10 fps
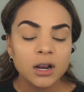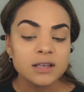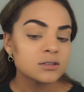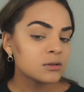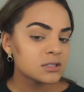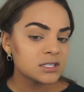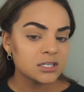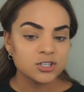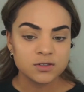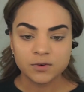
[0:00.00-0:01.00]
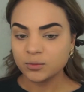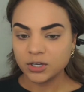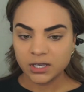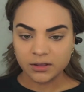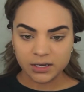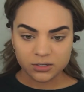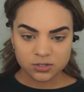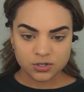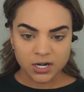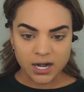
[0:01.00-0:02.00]
As you can see, just from looking like
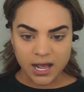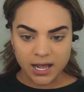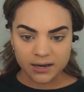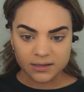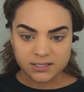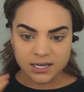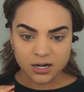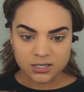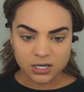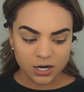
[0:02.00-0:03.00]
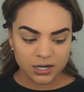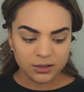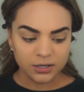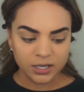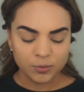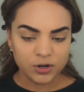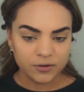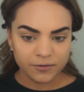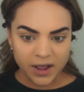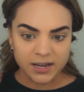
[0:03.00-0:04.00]
straight on, this side is already looking more
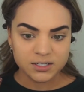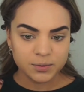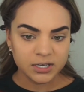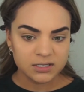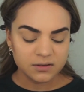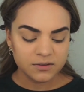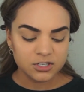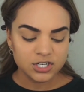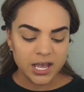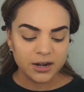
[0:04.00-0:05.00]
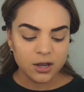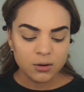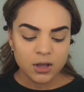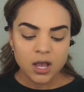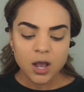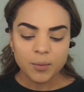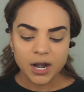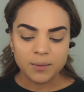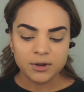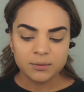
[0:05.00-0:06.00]
defined because of the shadow, but
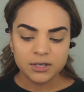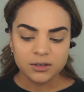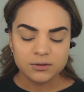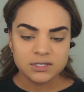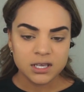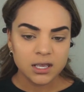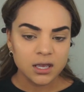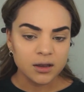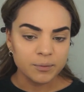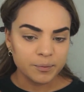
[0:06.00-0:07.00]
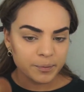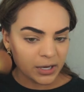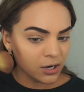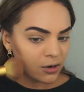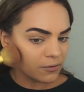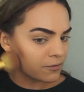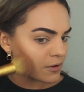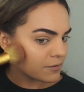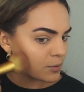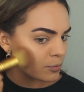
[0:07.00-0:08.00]
I'm going to be using a bigger
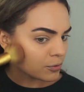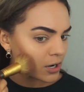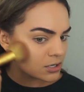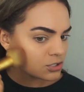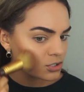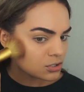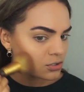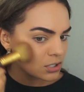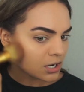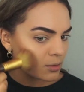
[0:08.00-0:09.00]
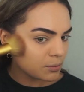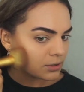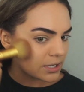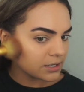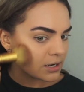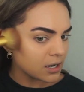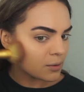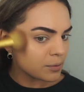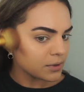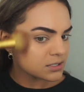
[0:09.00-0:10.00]
fluffy brush to kind of blend it
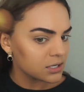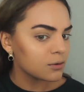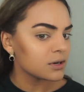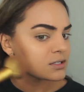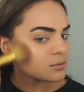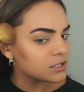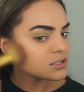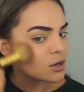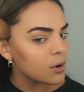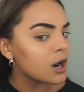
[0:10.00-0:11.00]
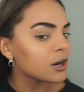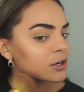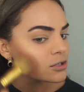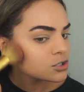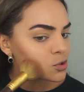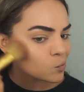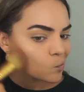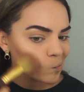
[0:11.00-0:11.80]
up because I don't want it to be so harsh.